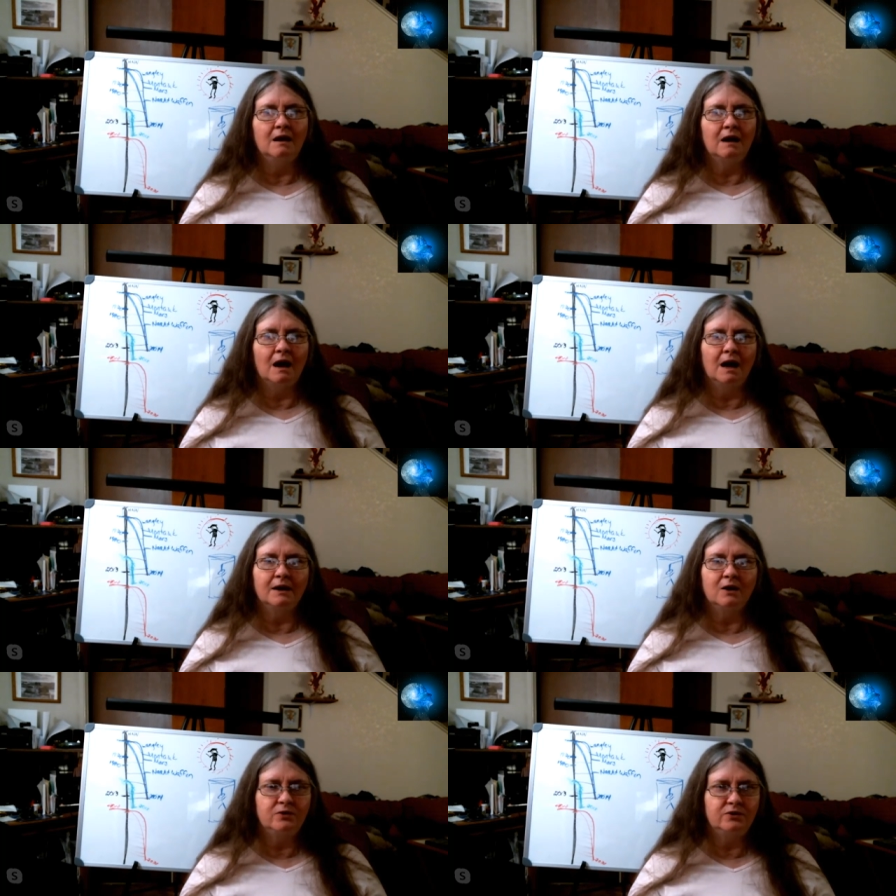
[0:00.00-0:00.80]

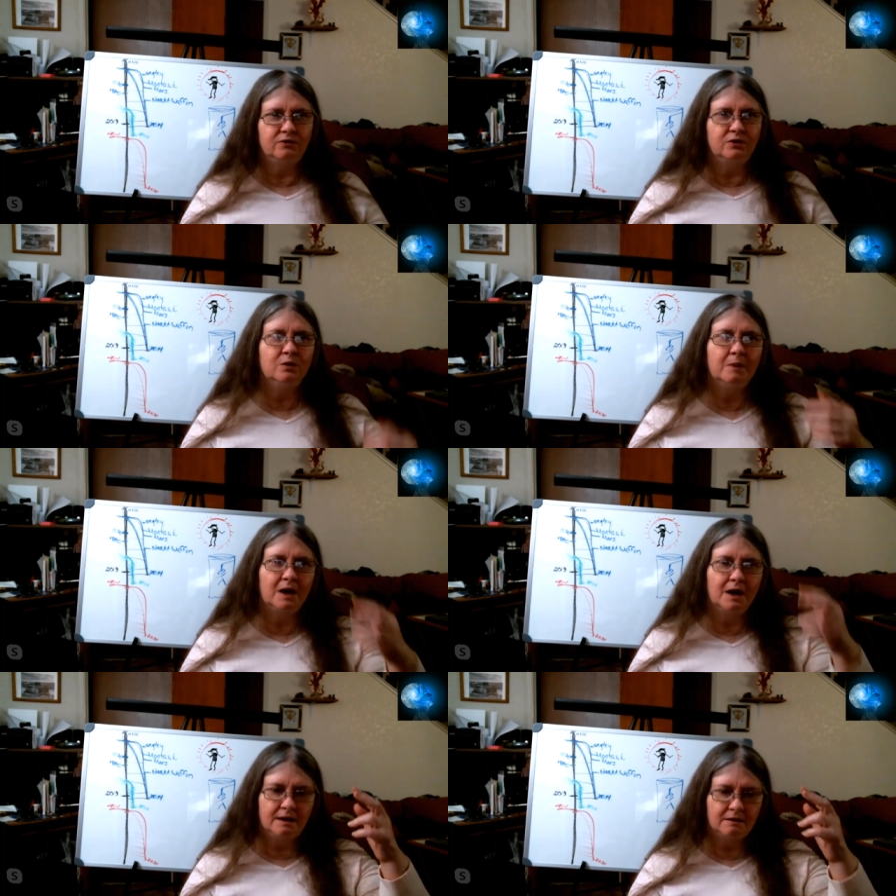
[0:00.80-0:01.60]
And I go
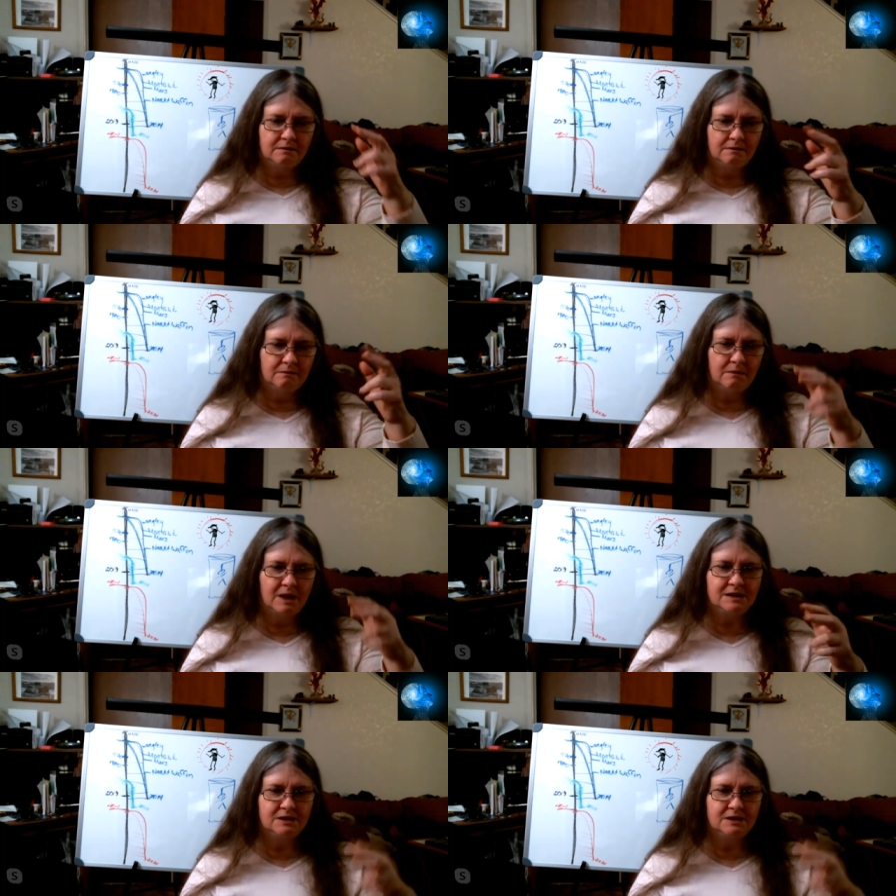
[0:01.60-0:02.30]
through my